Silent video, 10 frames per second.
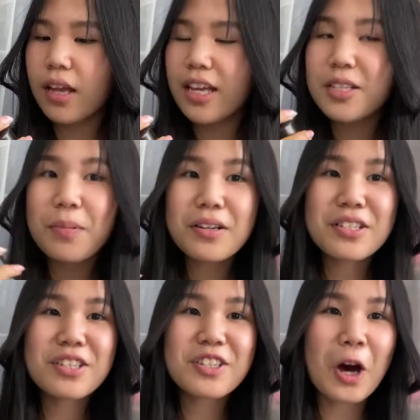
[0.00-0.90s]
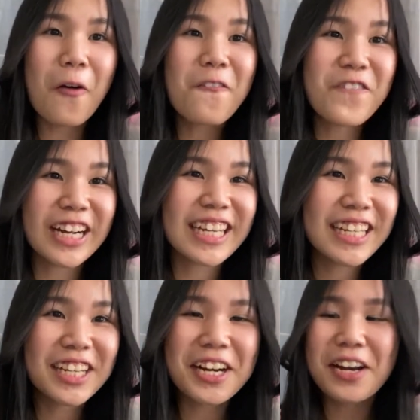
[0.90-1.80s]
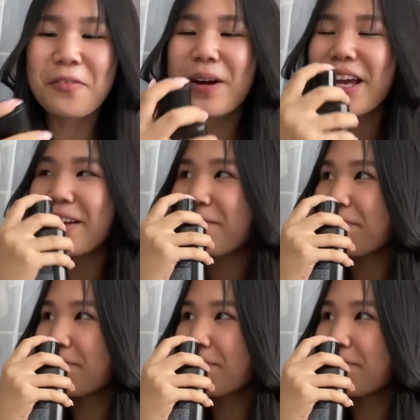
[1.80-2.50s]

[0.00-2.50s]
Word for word: It smells so fucking good. Wait.